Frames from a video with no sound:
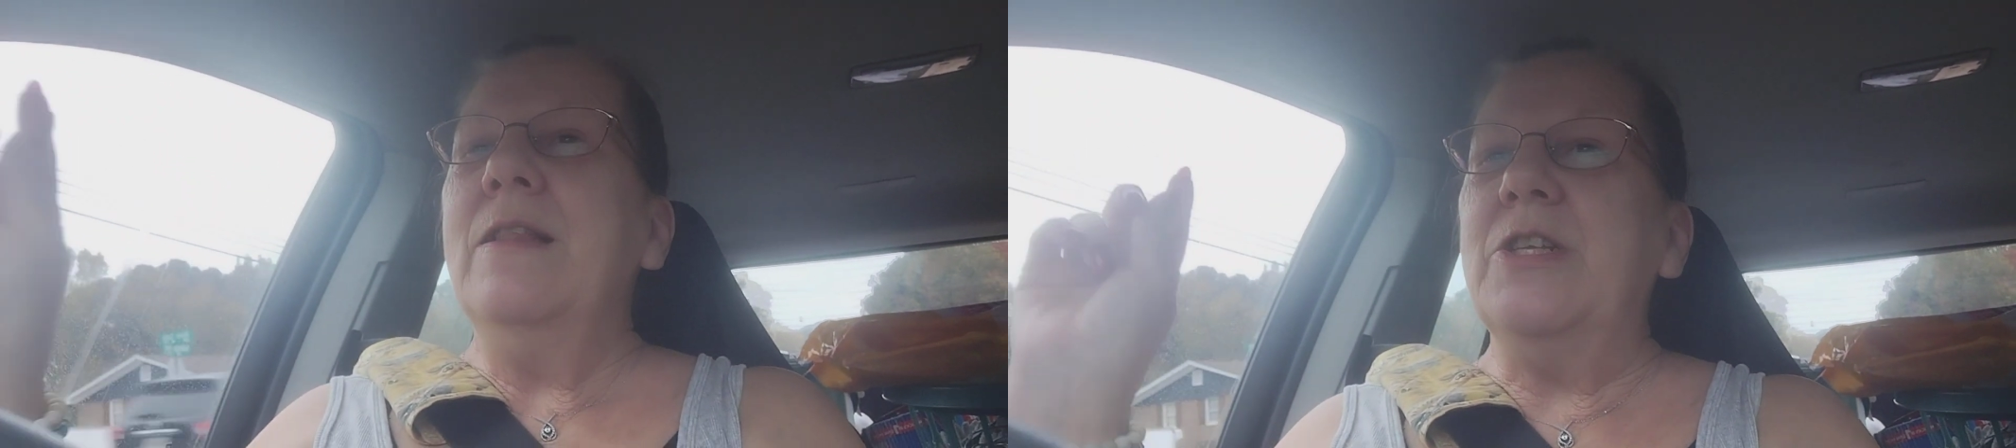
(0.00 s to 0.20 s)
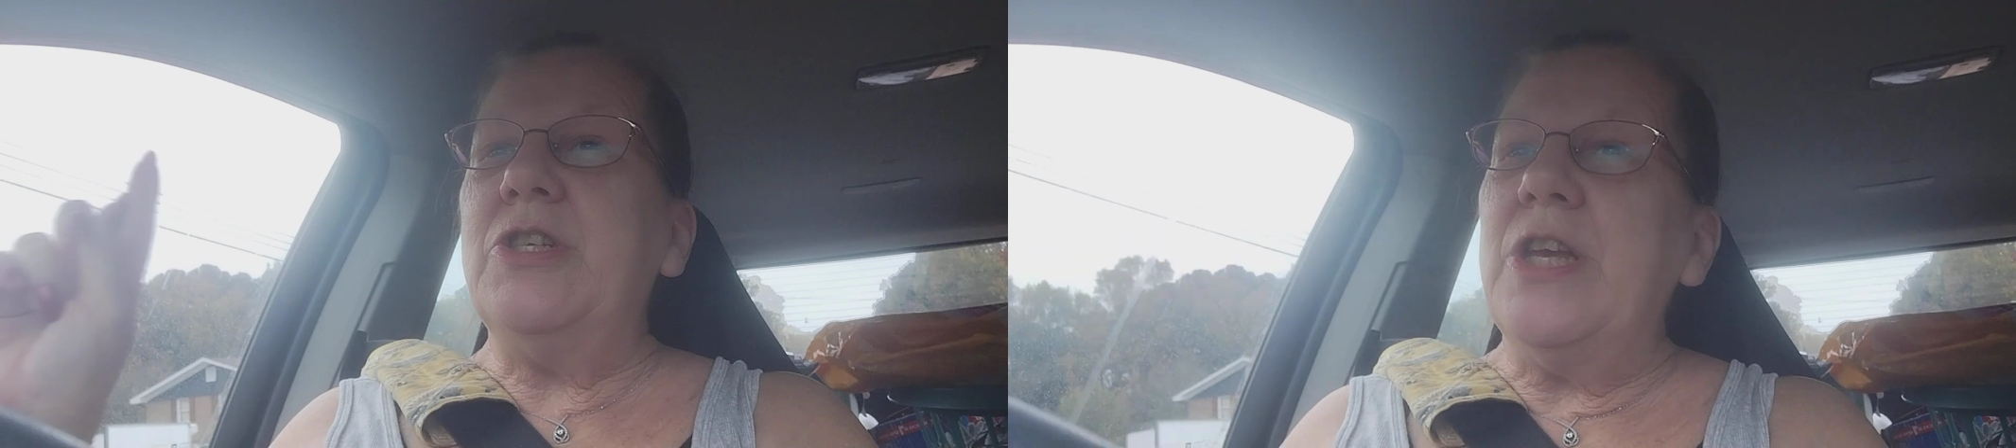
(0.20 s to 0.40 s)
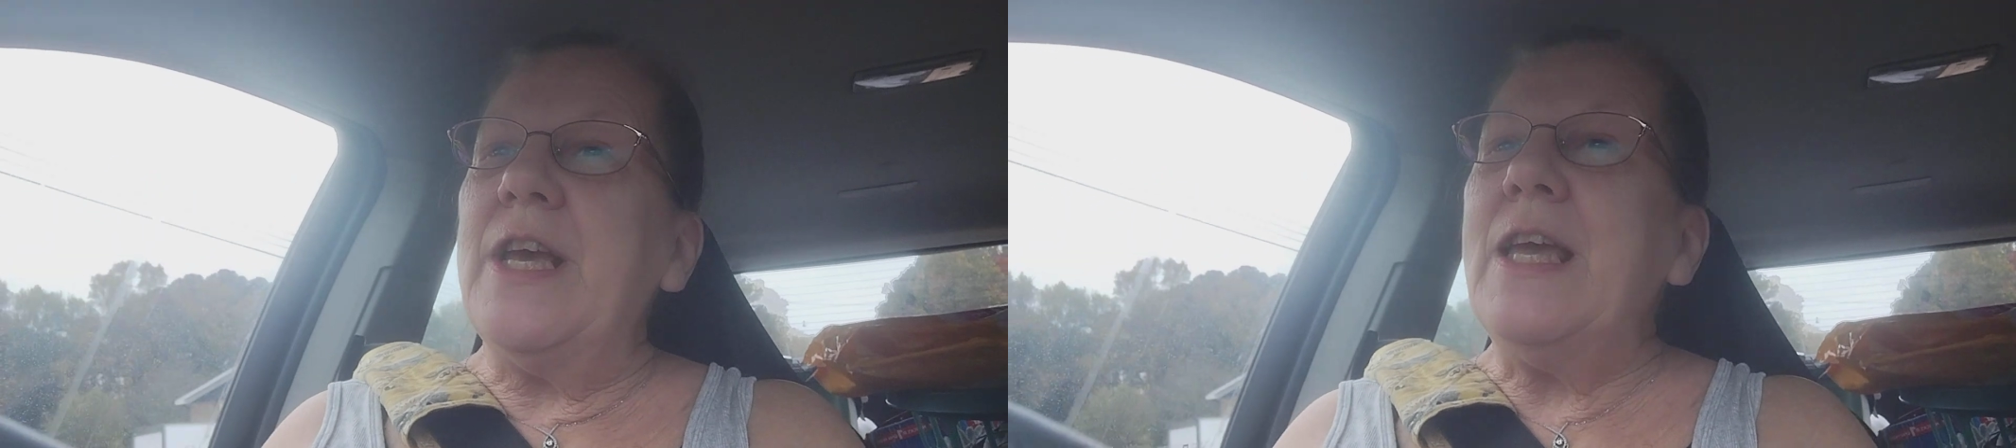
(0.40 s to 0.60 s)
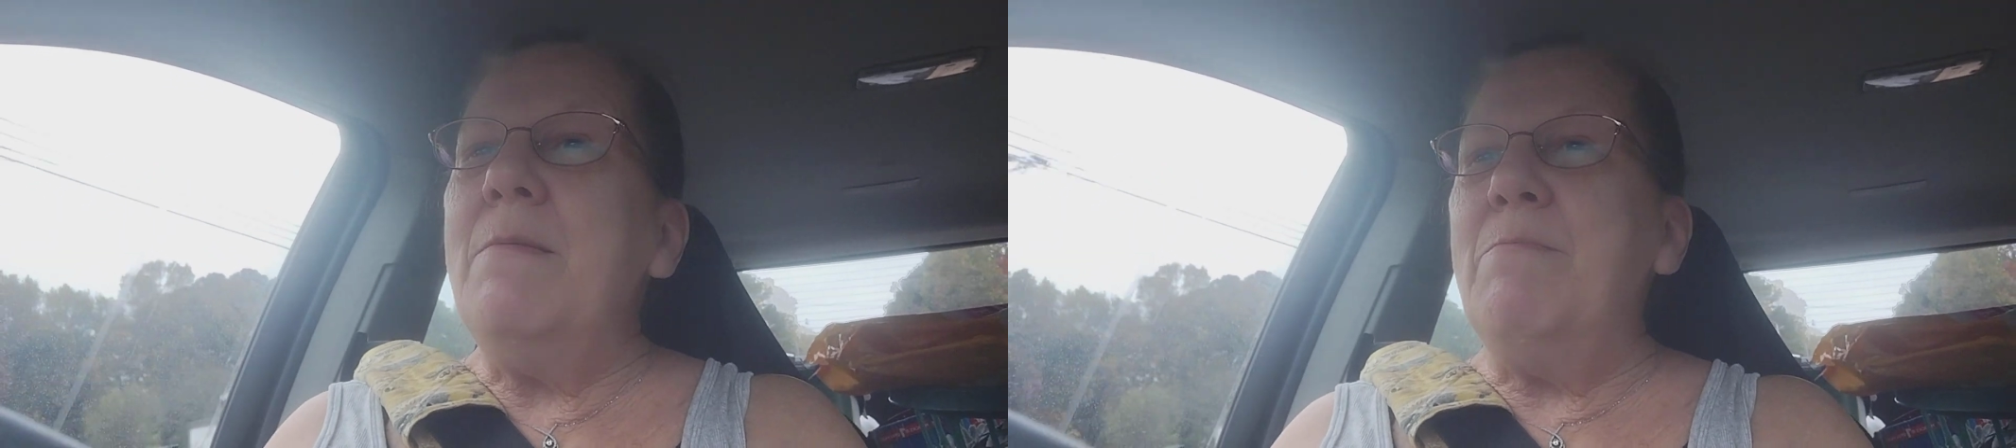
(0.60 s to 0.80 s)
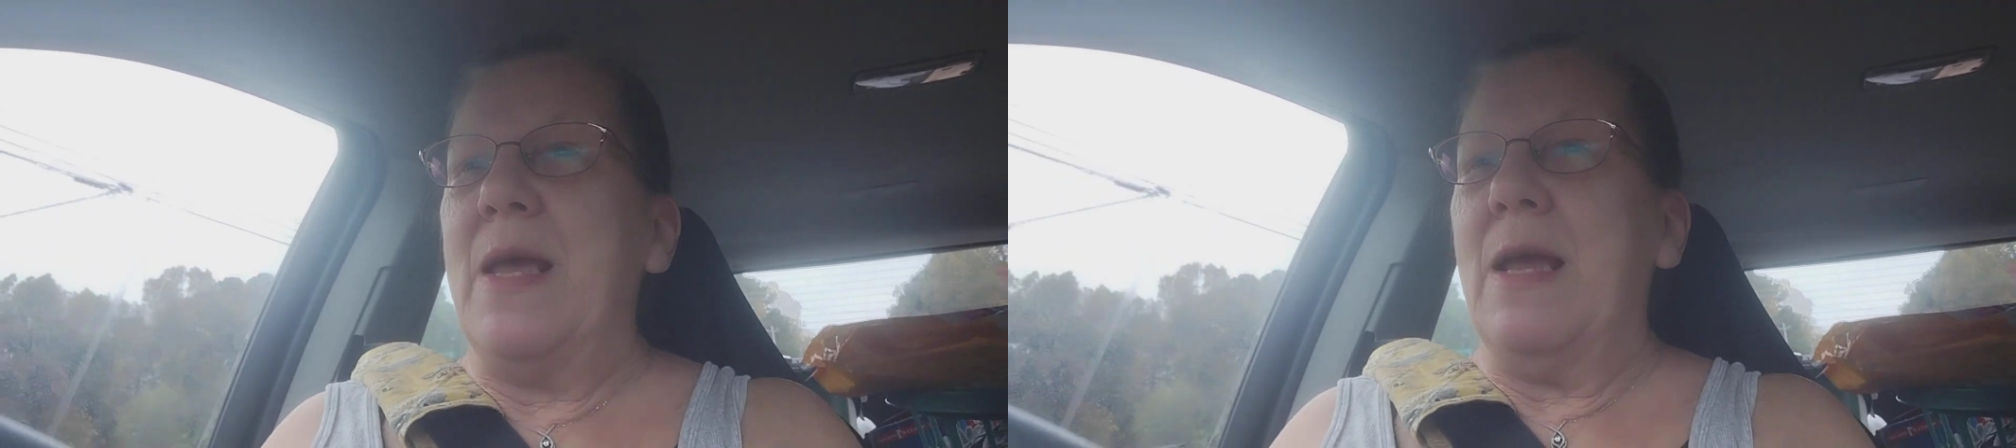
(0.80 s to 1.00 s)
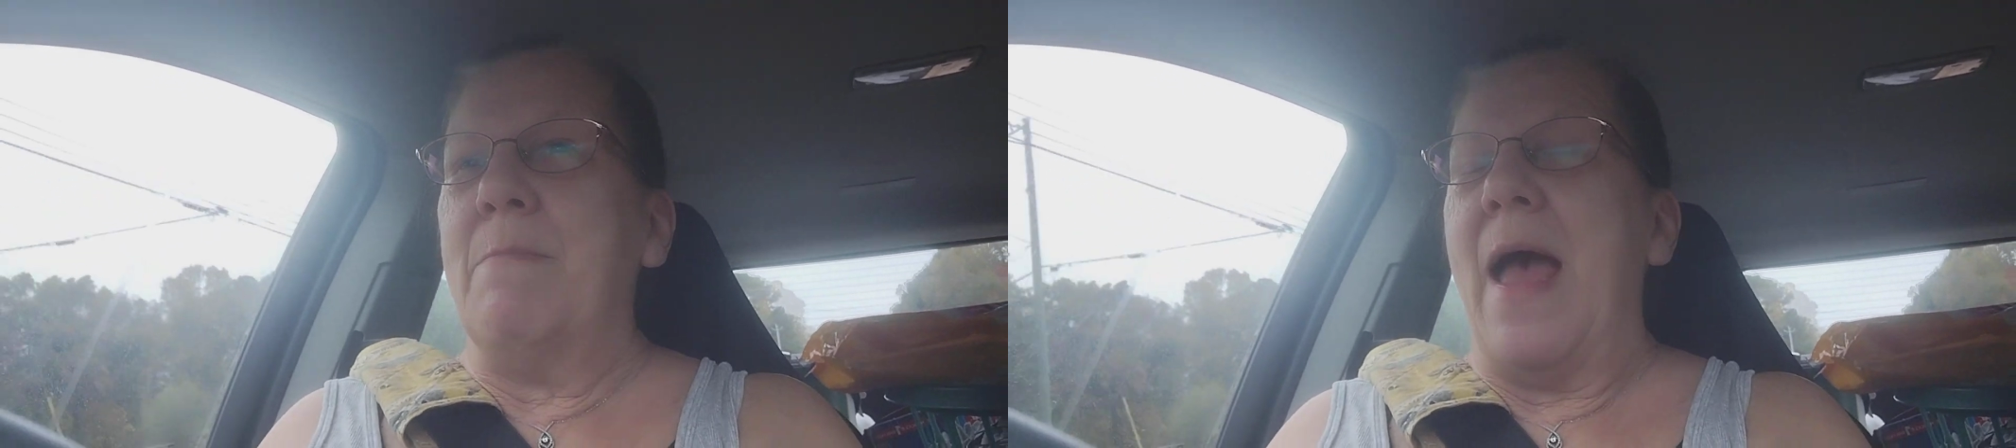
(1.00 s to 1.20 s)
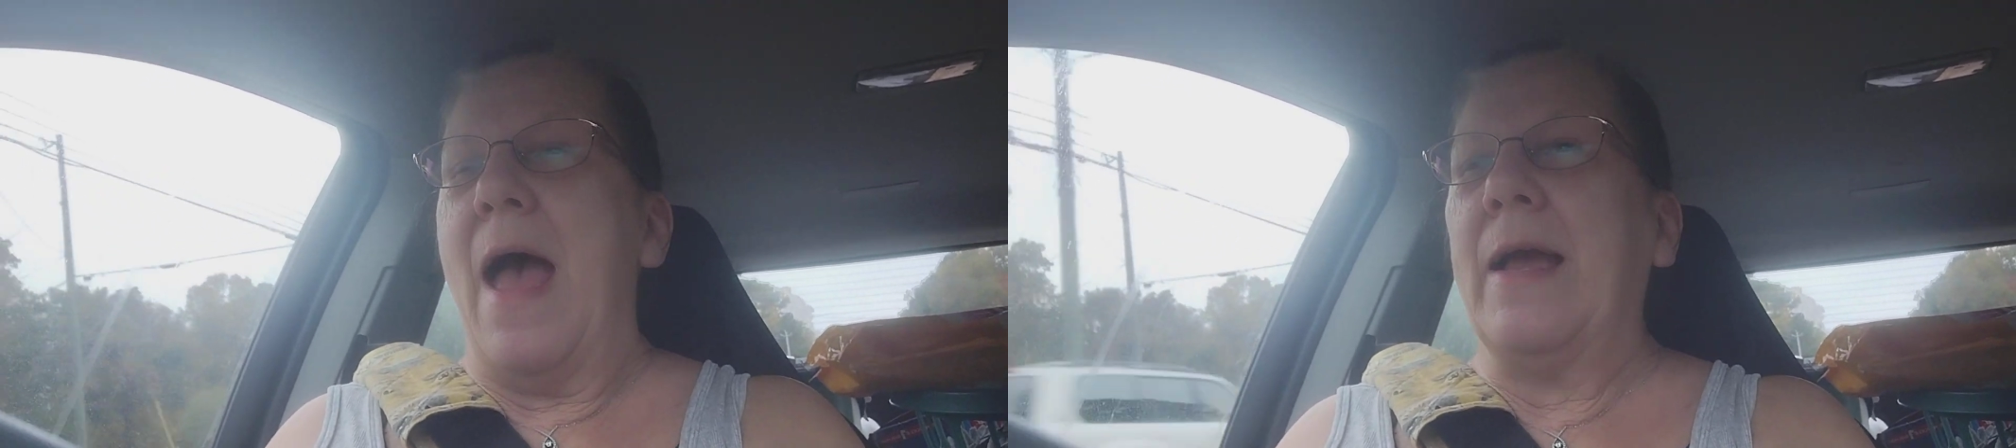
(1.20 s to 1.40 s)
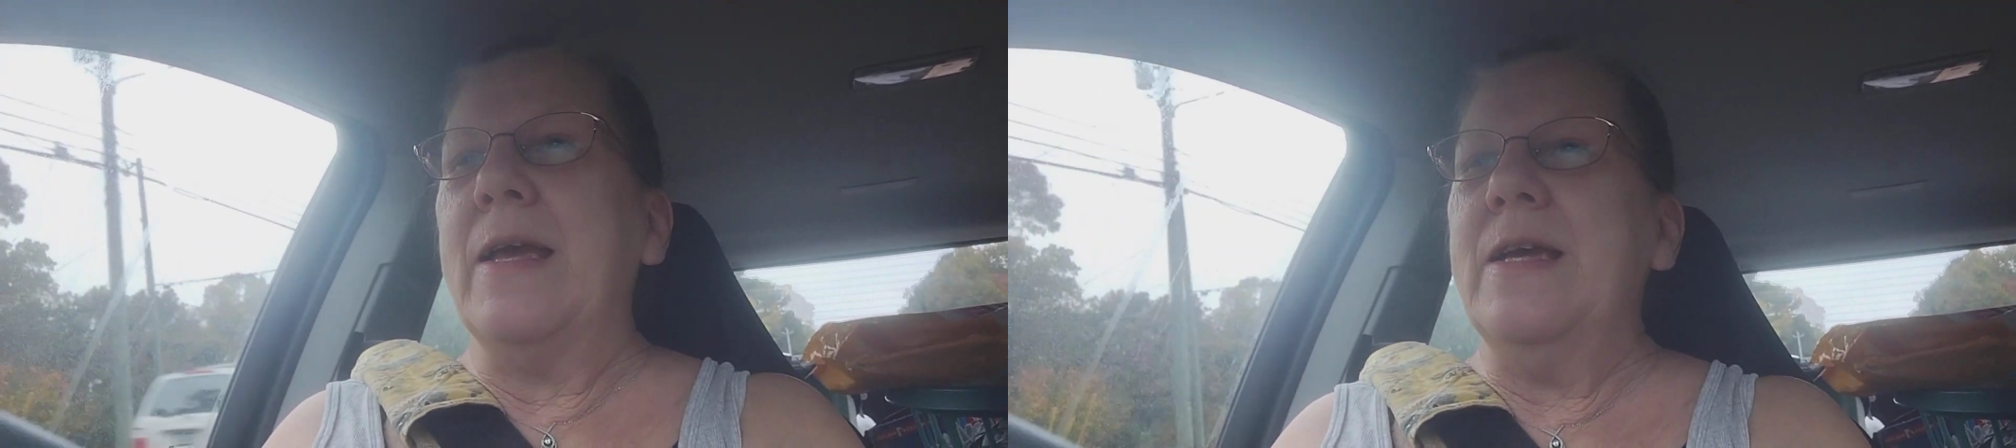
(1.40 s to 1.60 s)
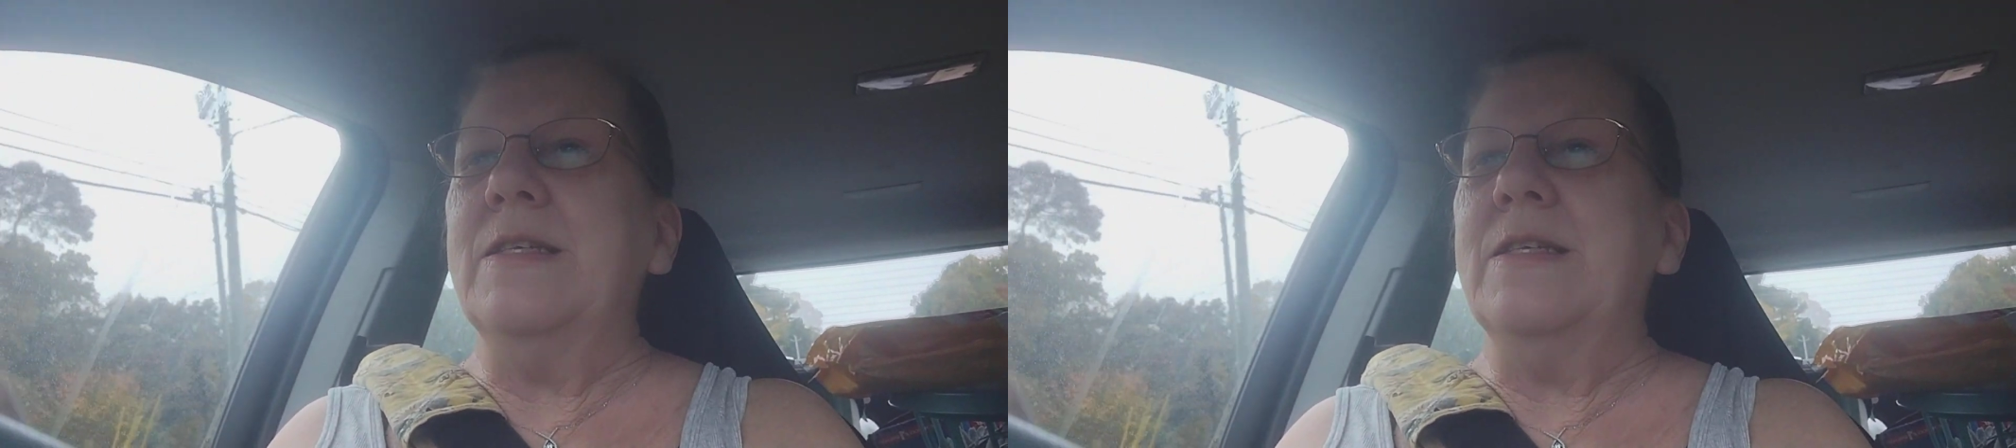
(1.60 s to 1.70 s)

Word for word: The chicken Big Mac